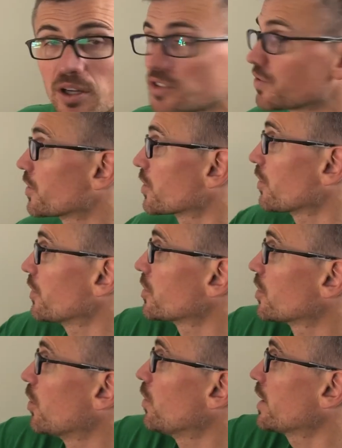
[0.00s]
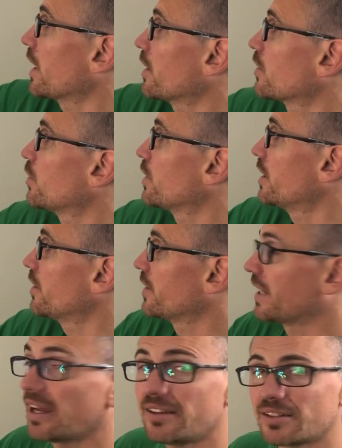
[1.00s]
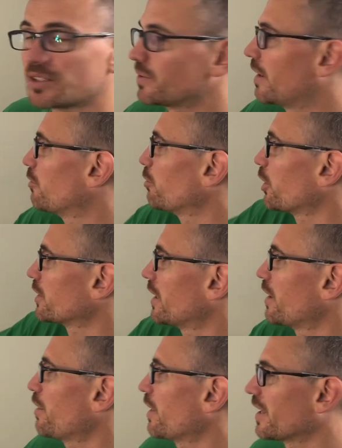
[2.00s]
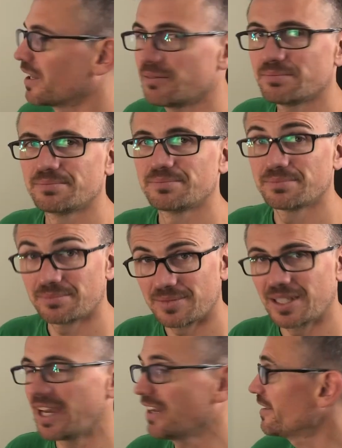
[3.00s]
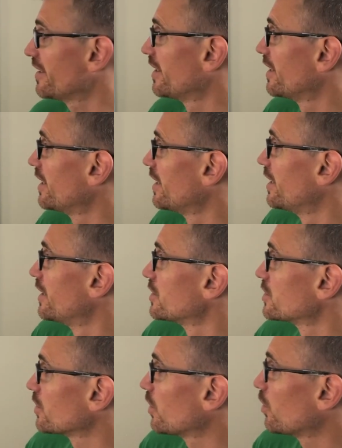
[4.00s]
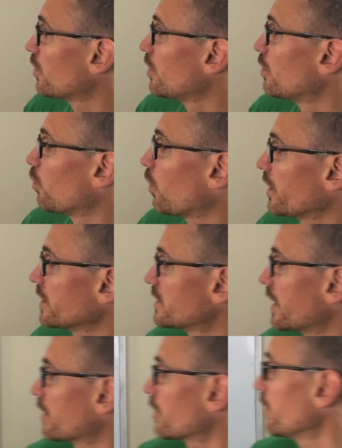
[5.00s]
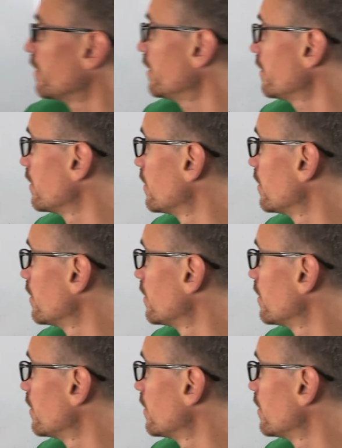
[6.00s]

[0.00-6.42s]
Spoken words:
else for the current to go. It can't go here yet because we haven't plugged anything in yet. So what is that current?